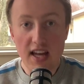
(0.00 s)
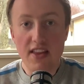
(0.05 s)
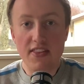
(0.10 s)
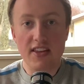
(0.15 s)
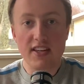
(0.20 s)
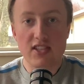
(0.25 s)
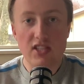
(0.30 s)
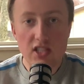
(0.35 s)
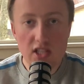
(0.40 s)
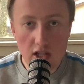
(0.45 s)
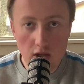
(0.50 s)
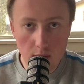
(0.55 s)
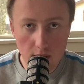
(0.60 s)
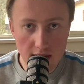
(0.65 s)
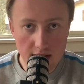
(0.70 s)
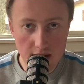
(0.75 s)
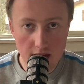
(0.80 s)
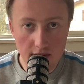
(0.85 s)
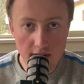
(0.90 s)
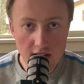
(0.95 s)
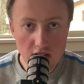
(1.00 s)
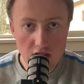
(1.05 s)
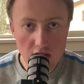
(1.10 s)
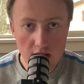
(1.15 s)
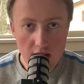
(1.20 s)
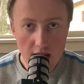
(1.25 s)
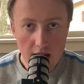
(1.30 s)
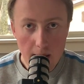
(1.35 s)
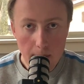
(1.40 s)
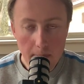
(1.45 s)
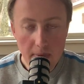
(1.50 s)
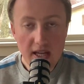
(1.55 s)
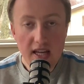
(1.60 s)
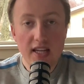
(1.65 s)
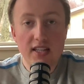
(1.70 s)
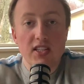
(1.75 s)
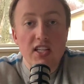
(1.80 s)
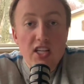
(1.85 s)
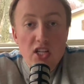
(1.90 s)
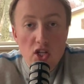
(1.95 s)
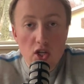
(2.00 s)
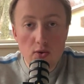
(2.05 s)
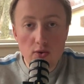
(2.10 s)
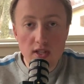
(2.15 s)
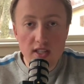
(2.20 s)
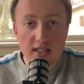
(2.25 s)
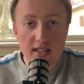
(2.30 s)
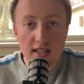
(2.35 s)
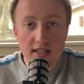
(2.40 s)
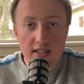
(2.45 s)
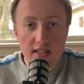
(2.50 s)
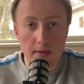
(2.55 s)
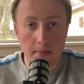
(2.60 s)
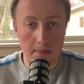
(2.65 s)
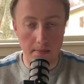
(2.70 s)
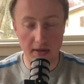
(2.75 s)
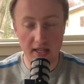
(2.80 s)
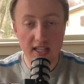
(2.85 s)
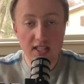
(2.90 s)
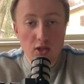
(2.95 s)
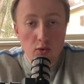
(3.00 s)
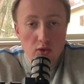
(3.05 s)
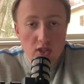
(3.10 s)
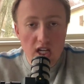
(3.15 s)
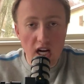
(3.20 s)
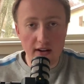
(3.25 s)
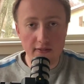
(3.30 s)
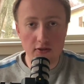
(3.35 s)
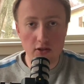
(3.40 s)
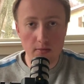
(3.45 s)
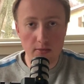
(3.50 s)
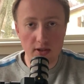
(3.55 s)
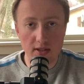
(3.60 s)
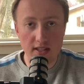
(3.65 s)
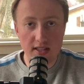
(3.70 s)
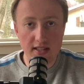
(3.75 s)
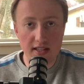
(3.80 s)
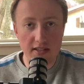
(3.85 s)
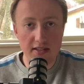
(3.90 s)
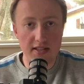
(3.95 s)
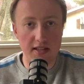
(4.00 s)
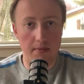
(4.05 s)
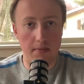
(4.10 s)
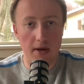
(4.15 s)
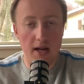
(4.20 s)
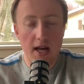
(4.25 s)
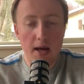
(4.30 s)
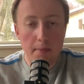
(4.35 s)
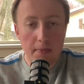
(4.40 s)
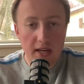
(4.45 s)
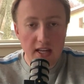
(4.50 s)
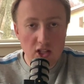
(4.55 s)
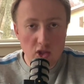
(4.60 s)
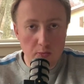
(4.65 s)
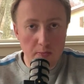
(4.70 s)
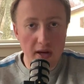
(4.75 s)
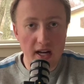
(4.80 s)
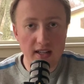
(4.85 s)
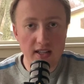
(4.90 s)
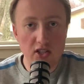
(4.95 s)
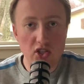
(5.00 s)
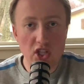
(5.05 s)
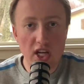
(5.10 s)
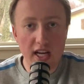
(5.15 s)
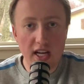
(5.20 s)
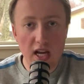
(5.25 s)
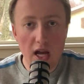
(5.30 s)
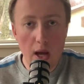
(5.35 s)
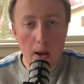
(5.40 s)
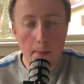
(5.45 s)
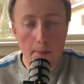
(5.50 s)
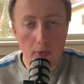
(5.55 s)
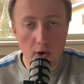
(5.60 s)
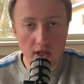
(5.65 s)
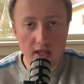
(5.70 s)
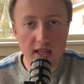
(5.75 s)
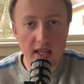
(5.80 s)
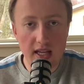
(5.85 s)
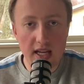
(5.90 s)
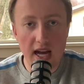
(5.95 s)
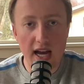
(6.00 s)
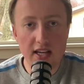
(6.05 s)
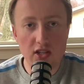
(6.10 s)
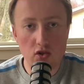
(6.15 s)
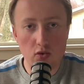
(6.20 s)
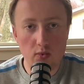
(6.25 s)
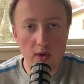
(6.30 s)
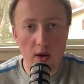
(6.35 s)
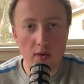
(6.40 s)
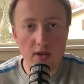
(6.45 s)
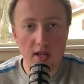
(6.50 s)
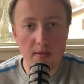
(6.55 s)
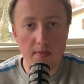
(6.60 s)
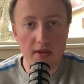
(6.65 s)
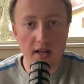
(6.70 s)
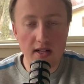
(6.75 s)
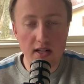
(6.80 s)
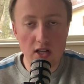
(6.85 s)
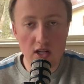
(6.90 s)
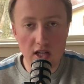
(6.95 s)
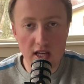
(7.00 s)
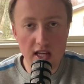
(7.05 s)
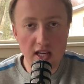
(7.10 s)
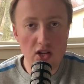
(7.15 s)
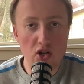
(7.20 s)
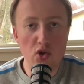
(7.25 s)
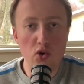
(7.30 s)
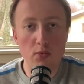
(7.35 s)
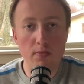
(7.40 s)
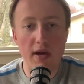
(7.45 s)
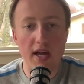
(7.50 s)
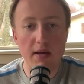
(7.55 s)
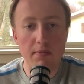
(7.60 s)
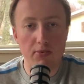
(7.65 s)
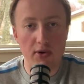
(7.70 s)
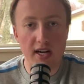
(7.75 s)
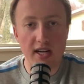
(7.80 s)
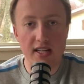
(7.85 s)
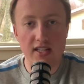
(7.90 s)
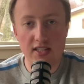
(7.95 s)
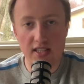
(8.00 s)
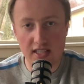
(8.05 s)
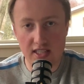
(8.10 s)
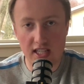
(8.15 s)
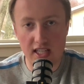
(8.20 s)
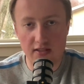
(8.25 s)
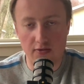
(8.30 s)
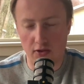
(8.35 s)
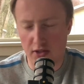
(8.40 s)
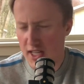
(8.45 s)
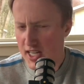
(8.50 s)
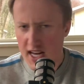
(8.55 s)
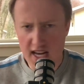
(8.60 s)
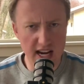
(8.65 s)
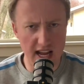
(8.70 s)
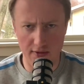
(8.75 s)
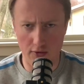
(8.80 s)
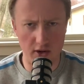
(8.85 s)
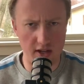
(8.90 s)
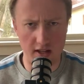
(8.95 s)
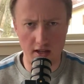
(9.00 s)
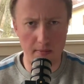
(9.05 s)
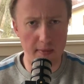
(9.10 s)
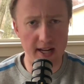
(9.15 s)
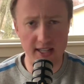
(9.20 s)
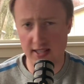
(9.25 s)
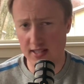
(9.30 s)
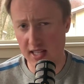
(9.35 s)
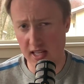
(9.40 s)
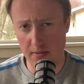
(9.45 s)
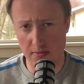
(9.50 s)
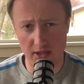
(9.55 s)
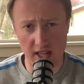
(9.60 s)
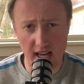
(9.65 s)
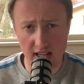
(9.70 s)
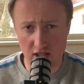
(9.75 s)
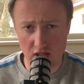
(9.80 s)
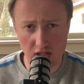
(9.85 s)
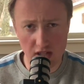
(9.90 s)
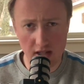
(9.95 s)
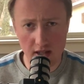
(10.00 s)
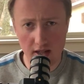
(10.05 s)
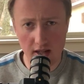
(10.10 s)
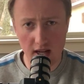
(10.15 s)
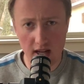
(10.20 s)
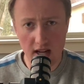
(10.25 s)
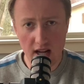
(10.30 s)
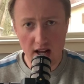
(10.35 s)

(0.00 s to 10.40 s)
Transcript: They still won the division because he knew the system, because he was comfortable in the system, because Belichick put the guys around him that he knew made Brady successful. They didn't have one of their best teams last year.